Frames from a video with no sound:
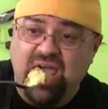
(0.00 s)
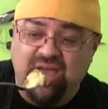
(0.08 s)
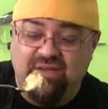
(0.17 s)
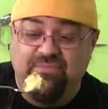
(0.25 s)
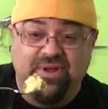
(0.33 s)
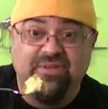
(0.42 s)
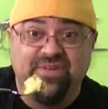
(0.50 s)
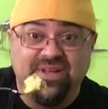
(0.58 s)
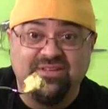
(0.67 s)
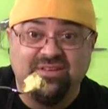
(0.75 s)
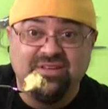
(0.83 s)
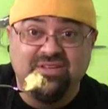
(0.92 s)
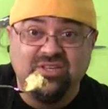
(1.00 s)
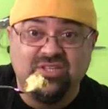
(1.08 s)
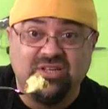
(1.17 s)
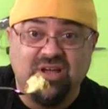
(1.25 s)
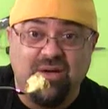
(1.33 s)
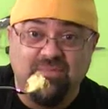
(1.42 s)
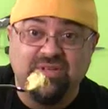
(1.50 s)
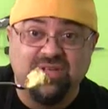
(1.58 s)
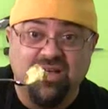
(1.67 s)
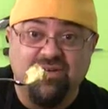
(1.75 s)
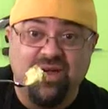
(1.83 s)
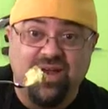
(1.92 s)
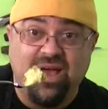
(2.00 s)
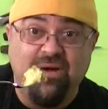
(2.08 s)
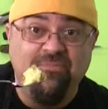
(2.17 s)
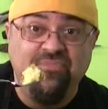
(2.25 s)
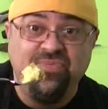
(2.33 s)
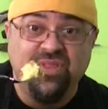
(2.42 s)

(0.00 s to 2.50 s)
But if it is delicious, I'm gonna tell you right now